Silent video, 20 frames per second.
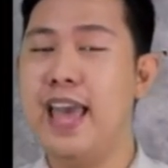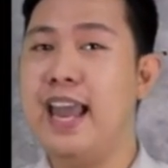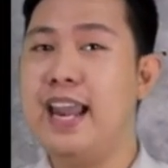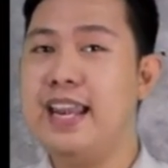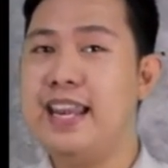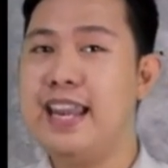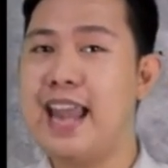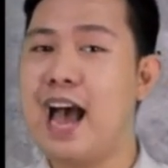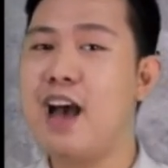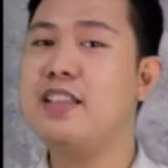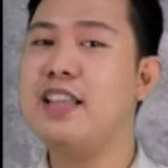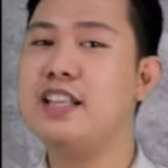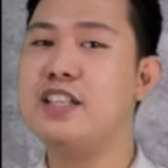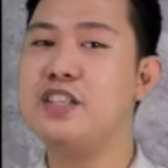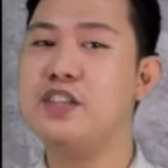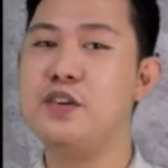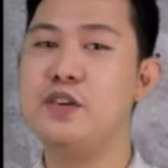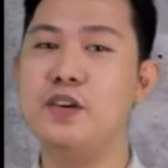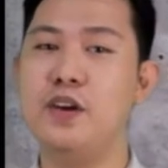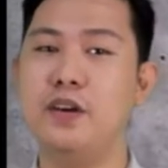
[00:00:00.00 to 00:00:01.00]
Now
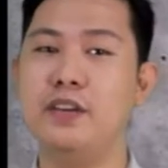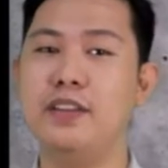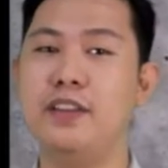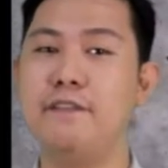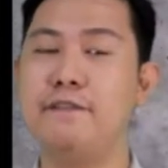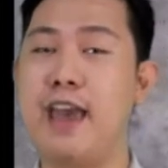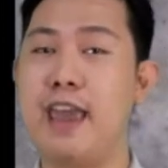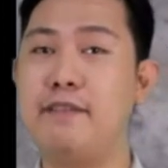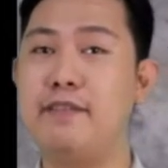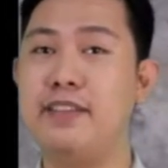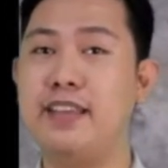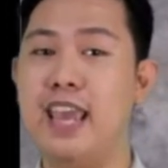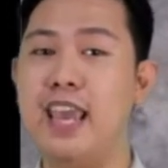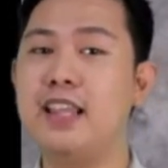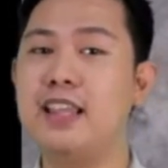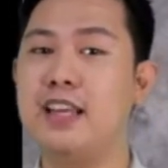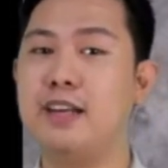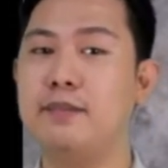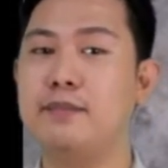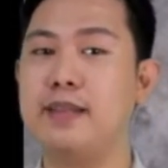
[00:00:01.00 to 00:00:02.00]
that you know the five
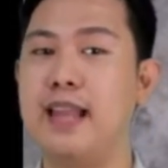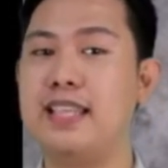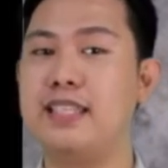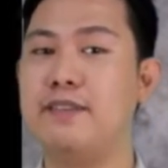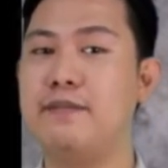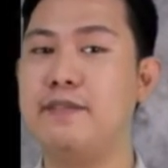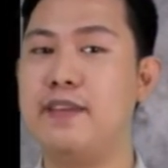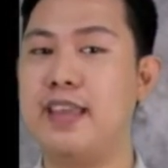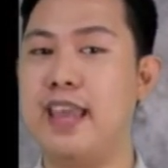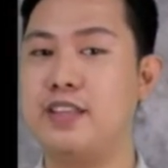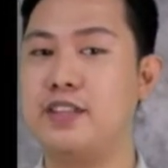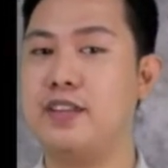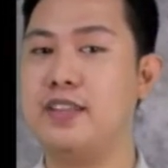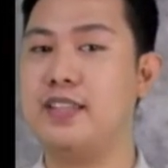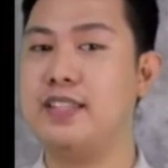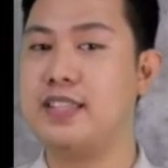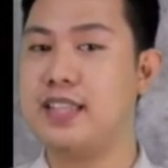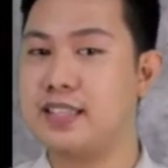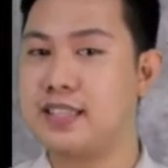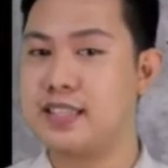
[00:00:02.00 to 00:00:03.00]
kingdom classification
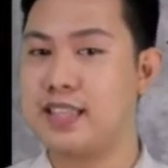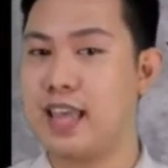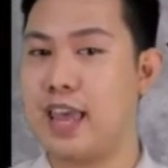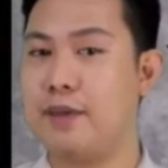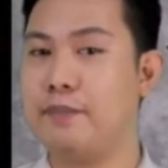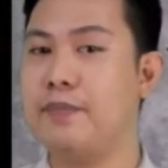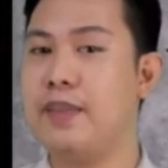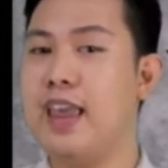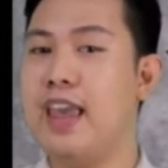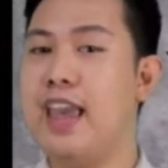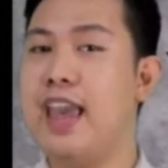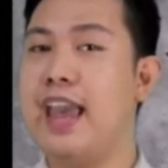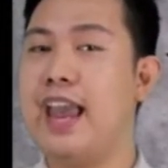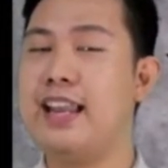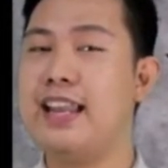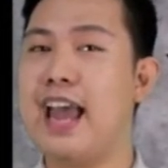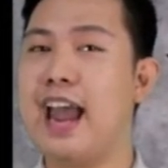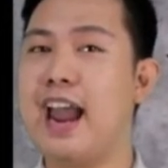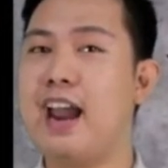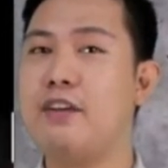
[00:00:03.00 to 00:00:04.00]
system
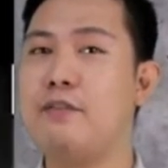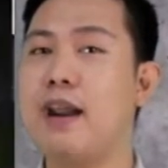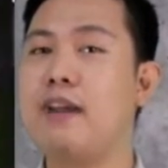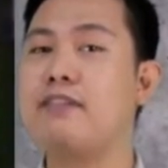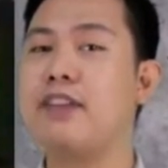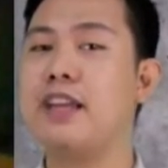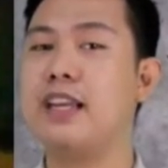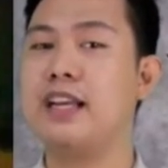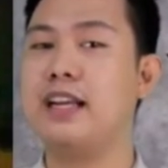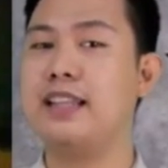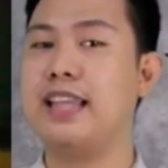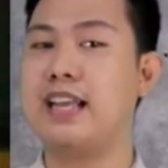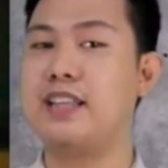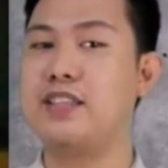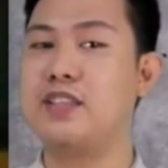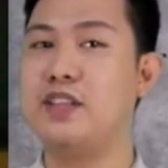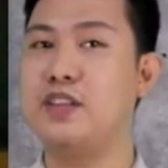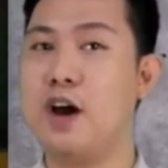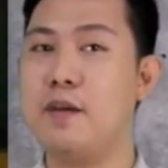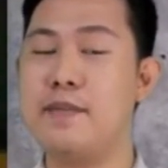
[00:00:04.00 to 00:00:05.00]
and the hierarchical
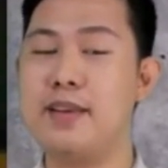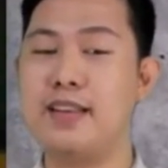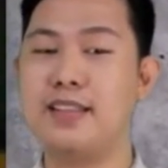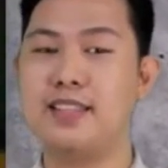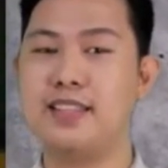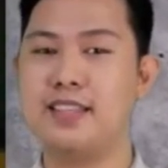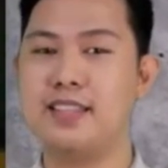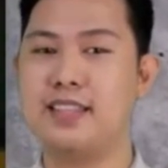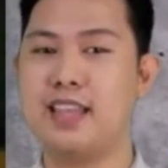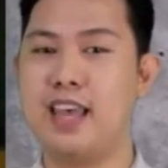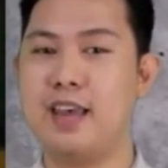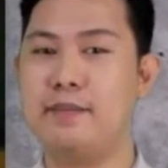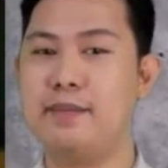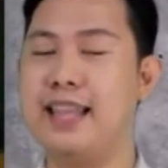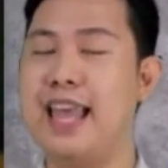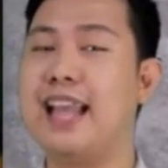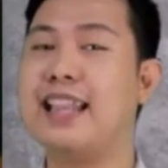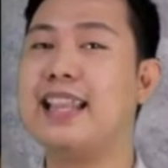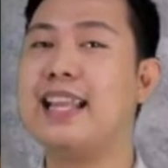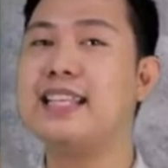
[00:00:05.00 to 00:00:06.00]
taxonomic system,
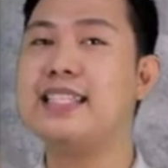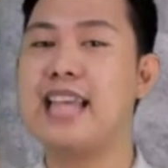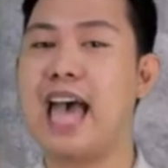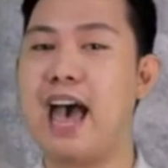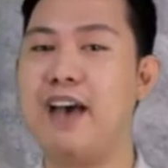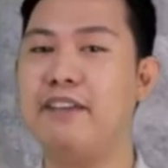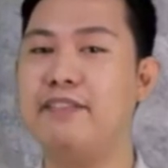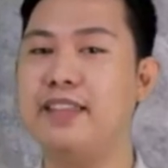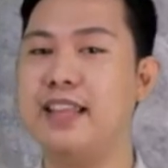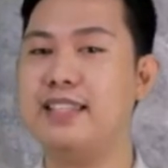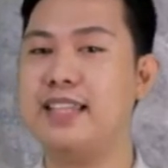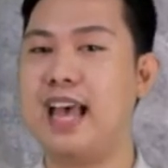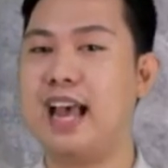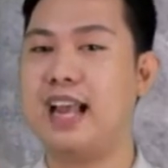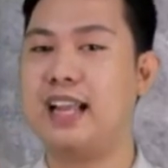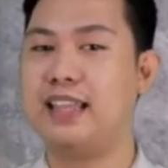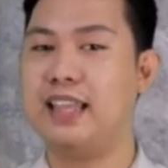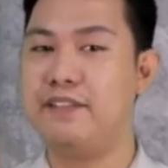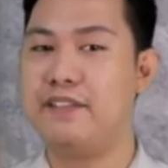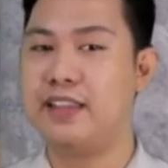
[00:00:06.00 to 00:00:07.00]
let us have this
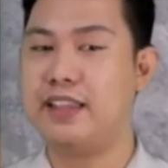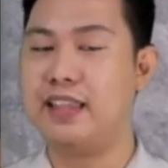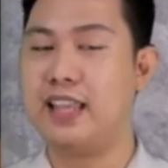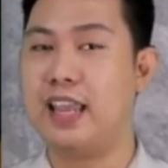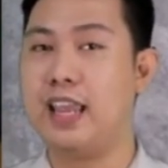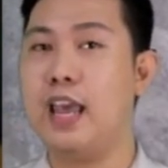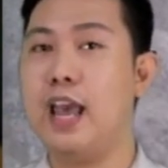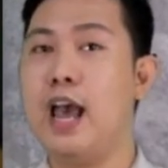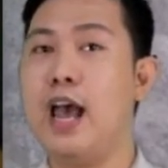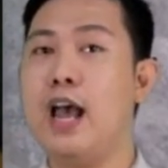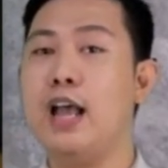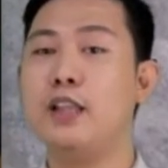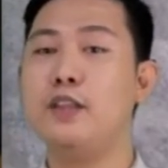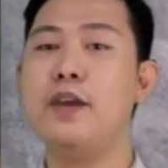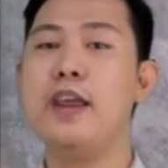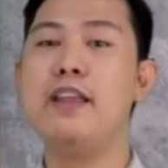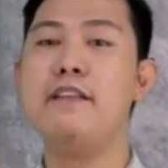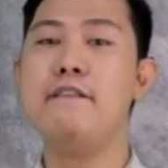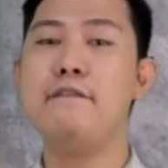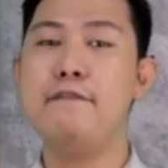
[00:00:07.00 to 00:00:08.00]
activity to
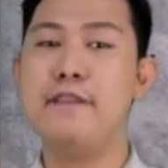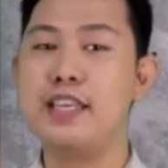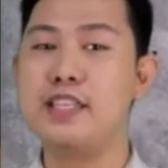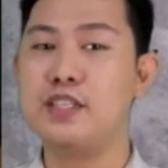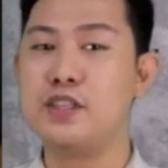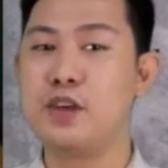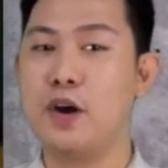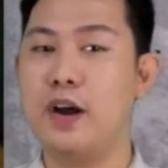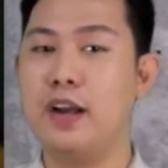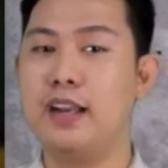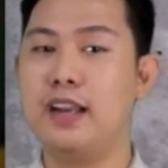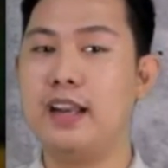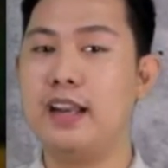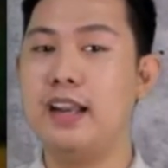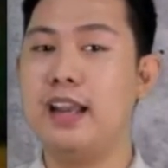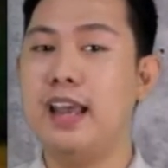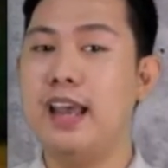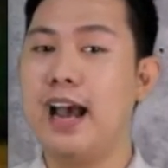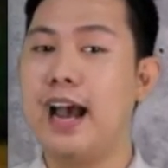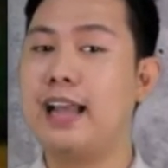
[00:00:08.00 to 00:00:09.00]
envision
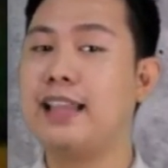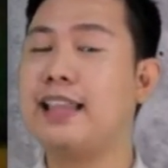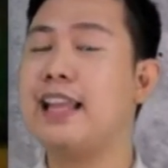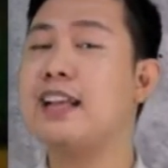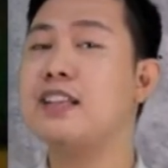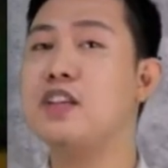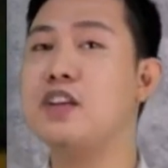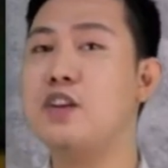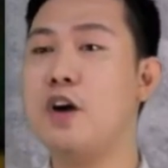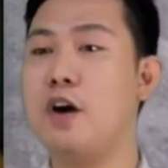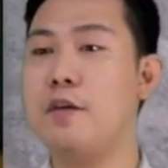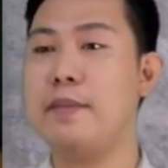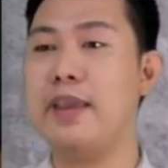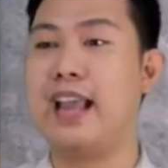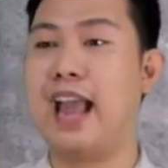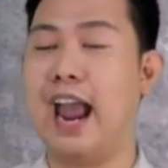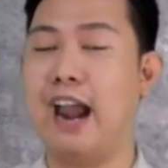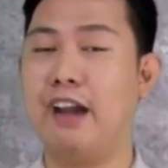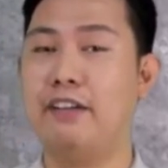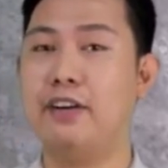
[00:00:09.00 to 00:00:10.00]
a taxonomic
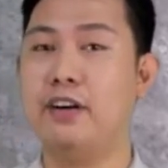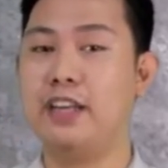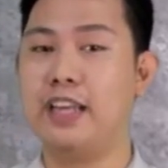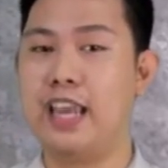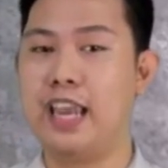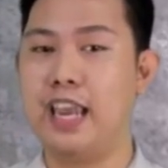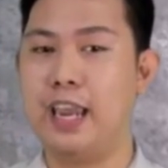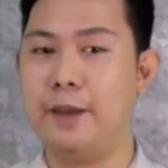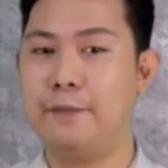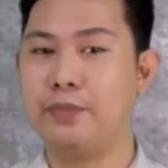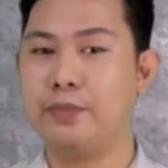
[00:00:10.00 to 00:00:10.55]
hierarchy.